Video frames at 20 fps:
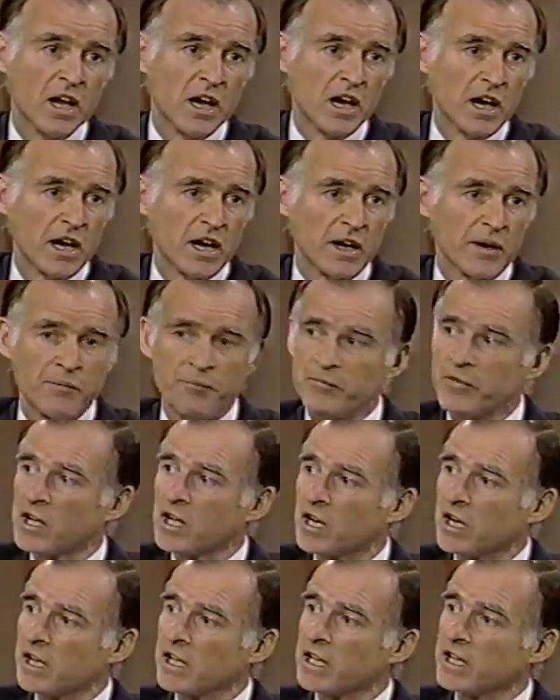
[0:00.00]
um,
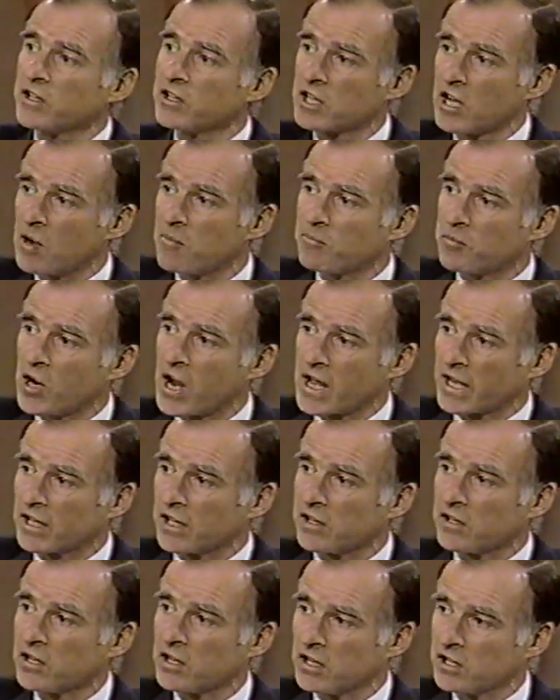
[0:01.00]
uh, income
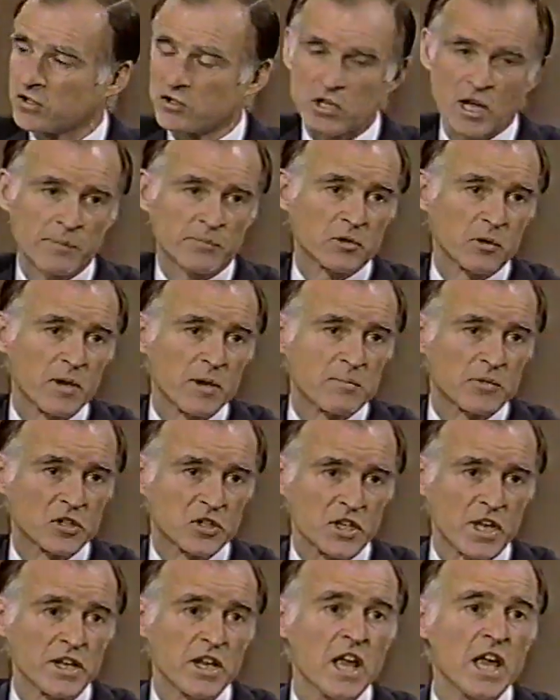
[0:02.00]
bracket, uh, top
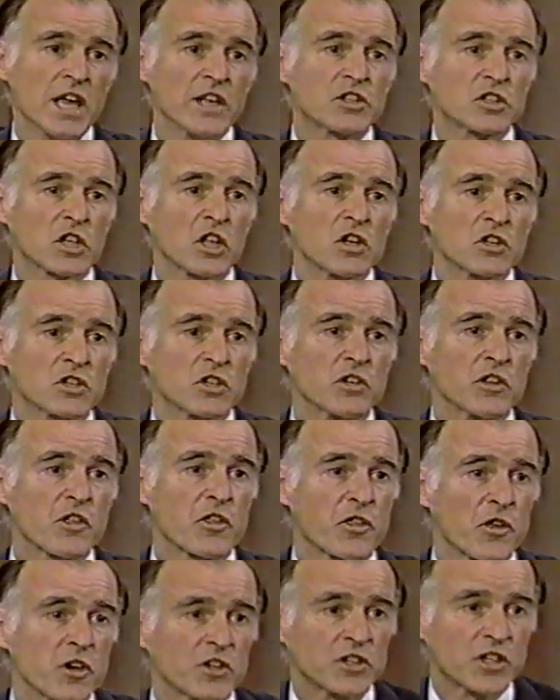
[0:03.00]
20%, it's closer to the
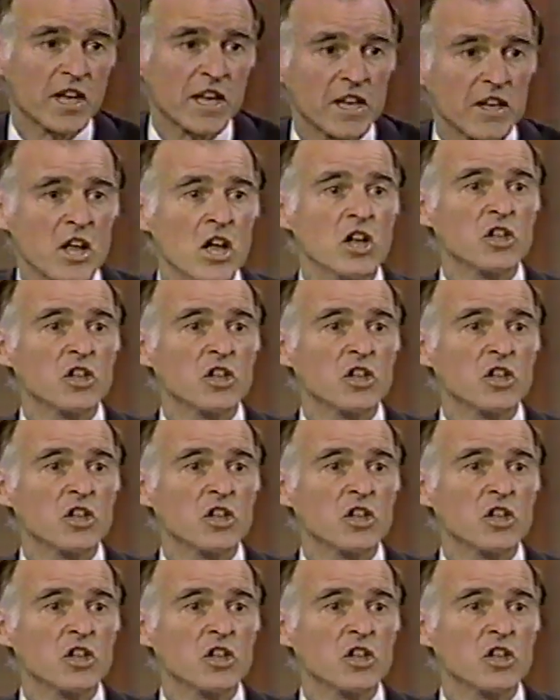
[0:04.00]
13. And